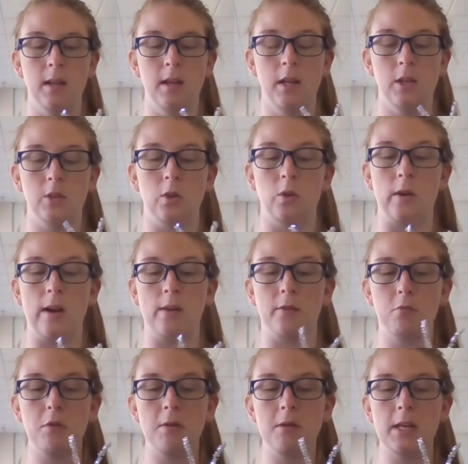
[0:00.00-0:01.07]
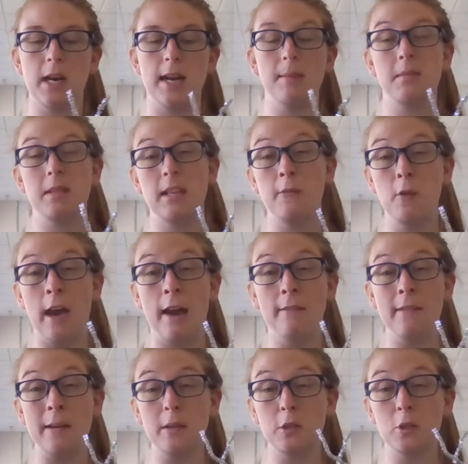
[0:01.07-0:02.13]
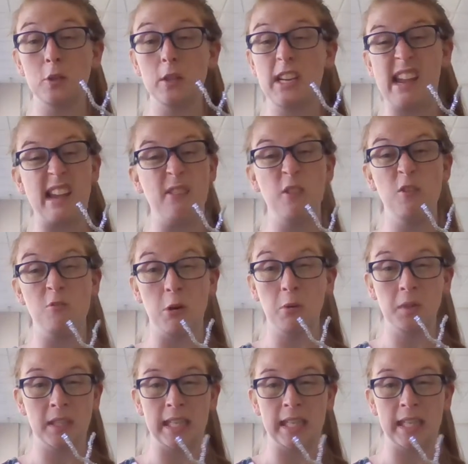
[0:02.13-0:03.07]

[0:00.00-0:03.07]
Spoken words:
So around 3 times. If you have that much string, if you don't,